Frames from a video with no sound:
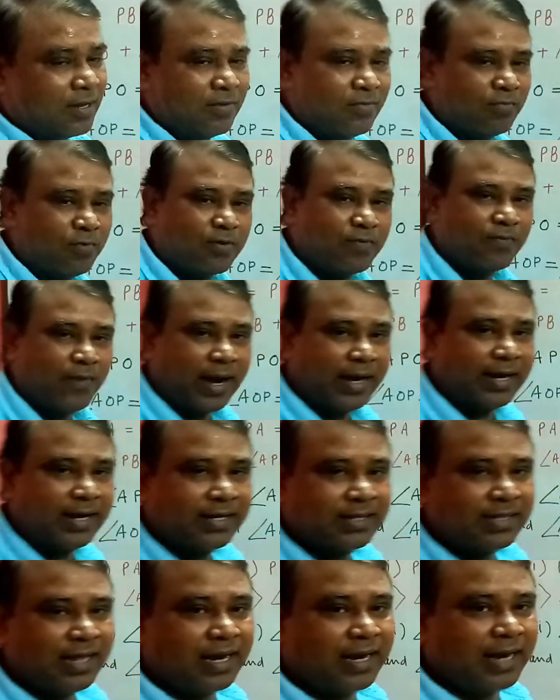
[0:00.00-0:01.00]
for finding
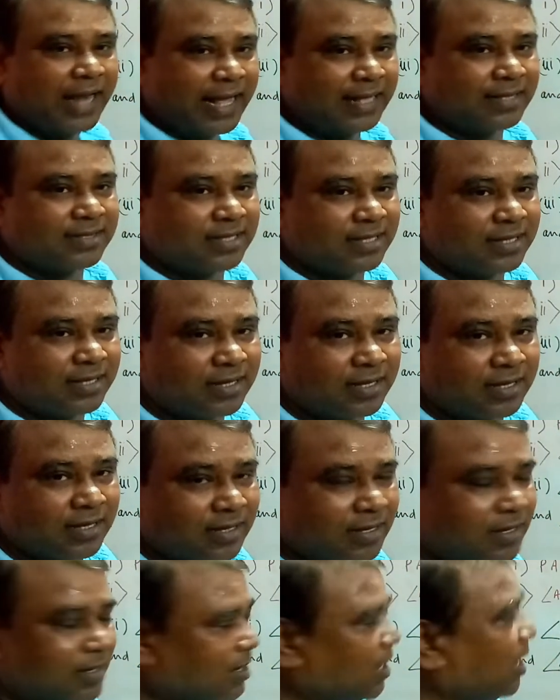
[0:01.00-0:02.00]
the length.
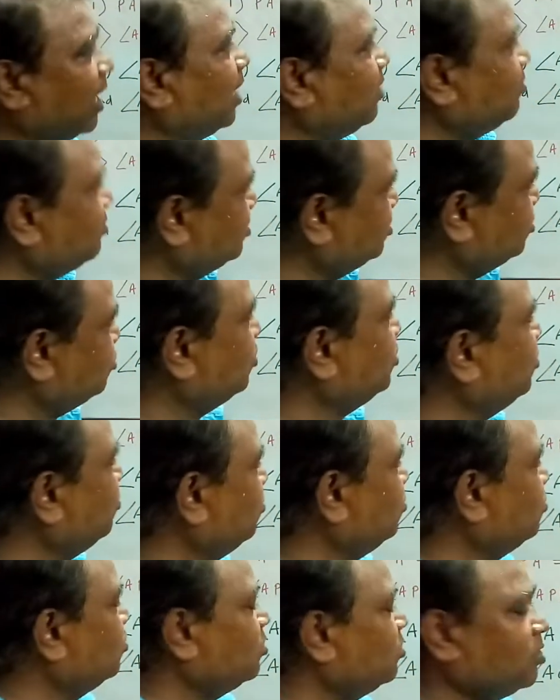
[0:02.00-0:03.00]
I will show you
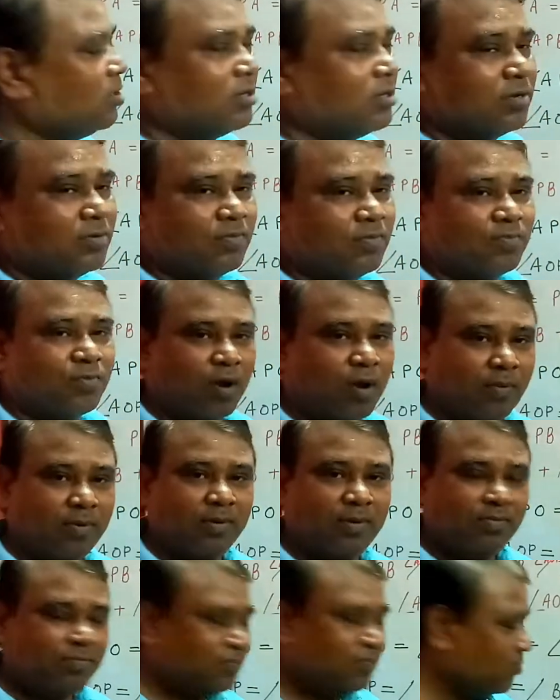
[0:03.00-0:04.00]

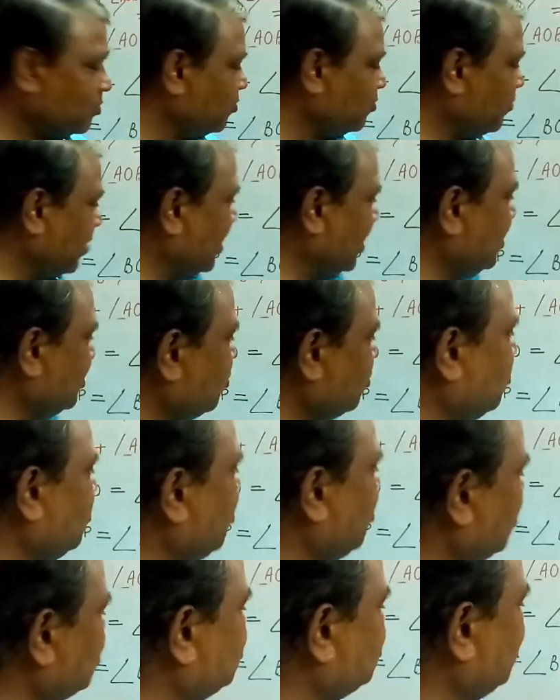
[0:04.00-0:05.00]
problem where it will be
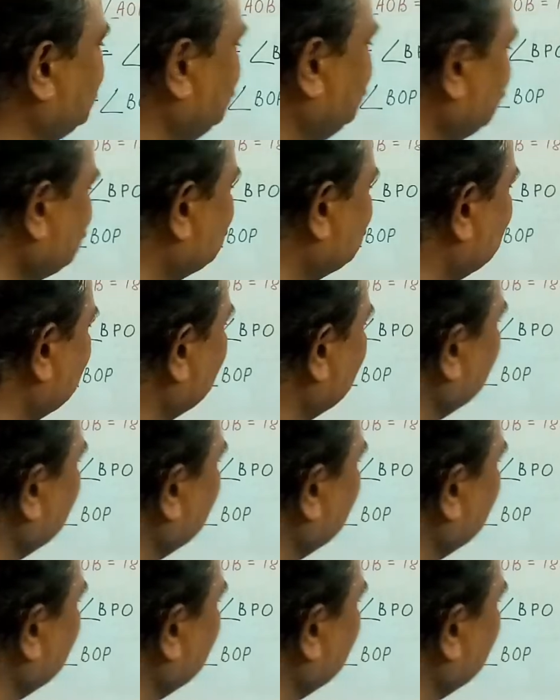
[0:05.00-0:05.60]
also used.